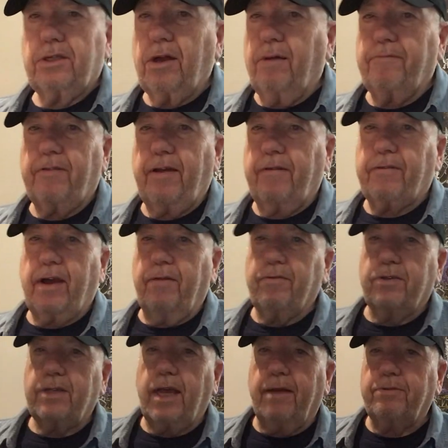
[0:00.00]
top five
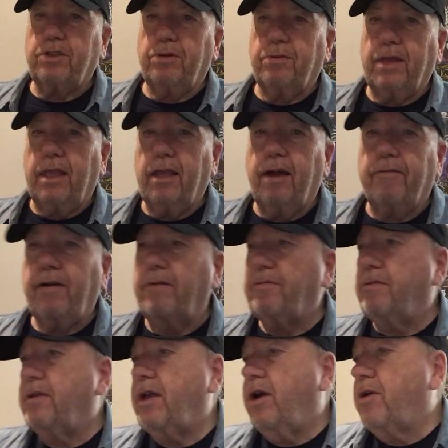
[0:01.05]
covers I absolutely love.
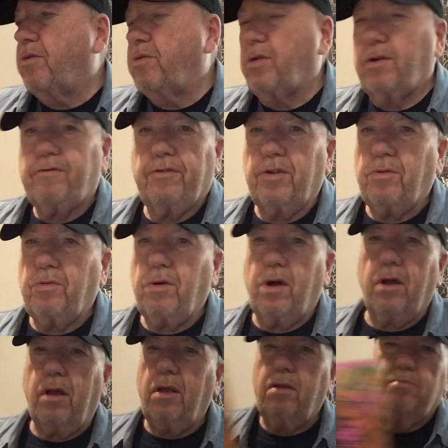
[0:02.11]
Artwork for the
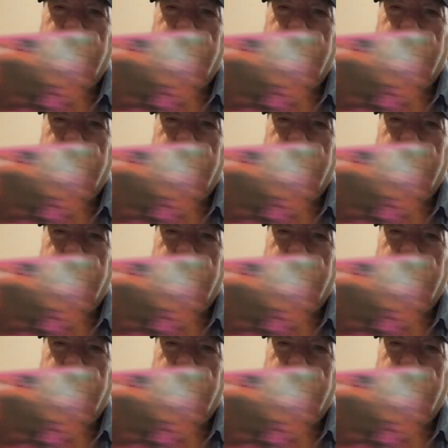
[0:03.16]
wall.